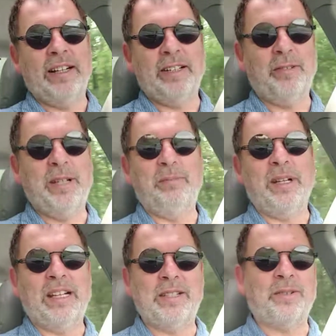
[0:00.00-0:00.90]
eat green
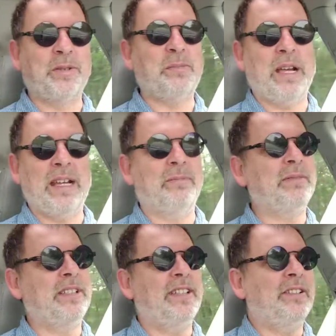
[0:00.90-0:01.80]
beans or
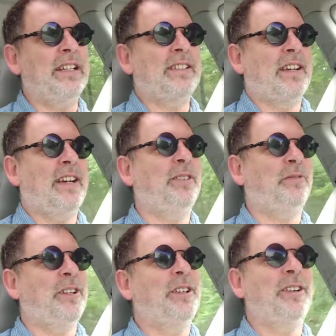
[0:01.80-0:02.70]
Spam. It's kind of
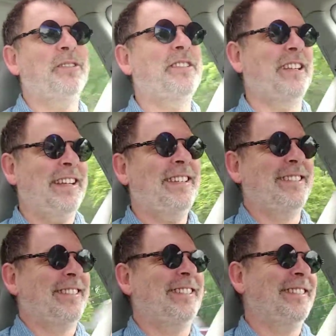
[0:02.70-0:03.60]
one of those things.
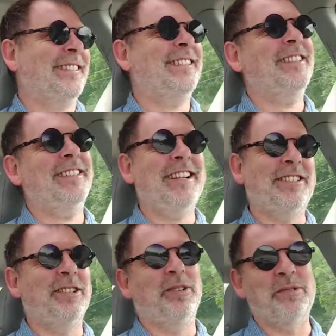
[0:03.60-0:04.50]

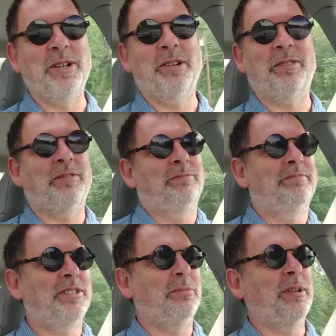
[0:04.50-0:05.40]
It's an old
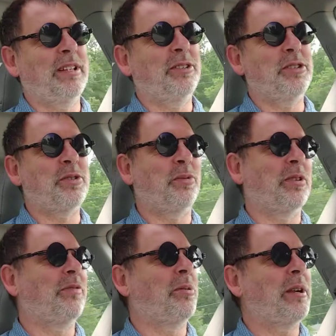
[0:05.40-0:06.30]
joke. Somebody who used to work
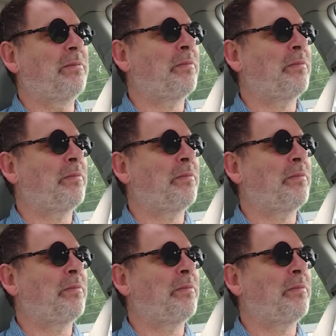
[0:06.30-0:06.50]
for me.